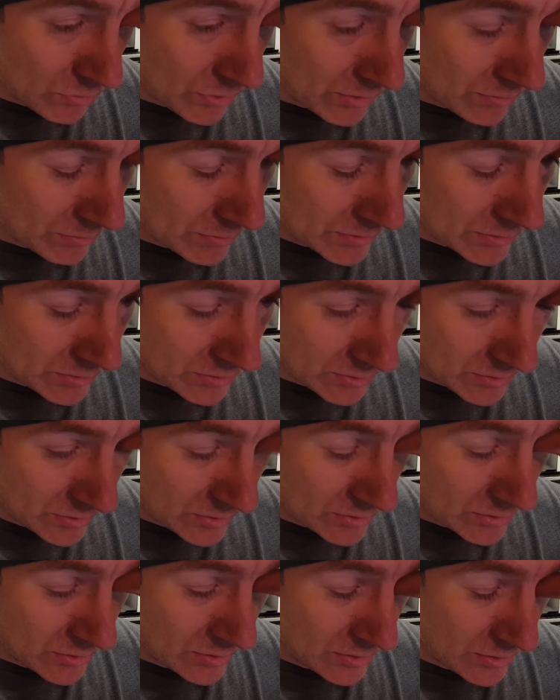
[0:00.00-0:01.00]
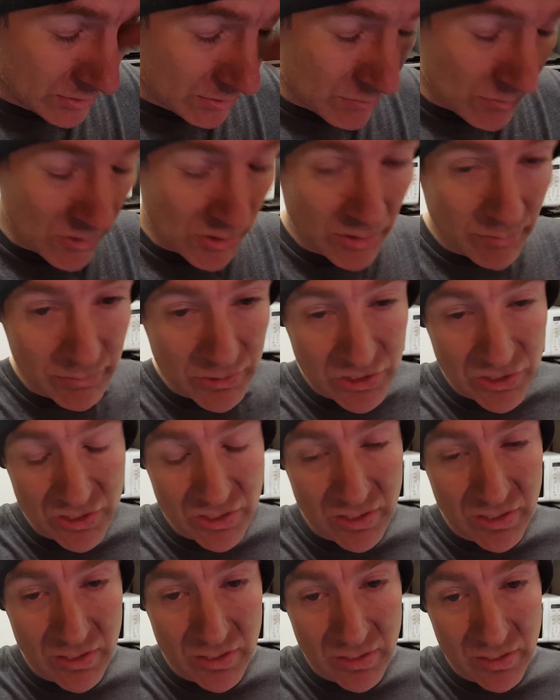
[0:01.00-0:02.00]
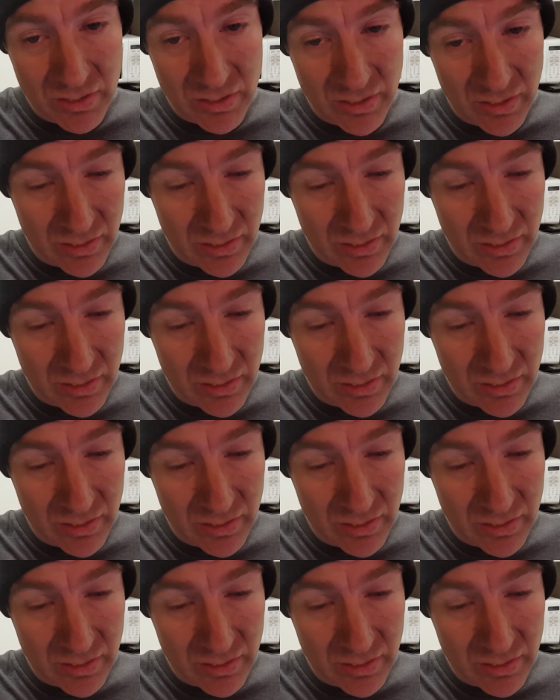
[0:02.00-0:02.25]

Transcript: bring me to the MRI machine,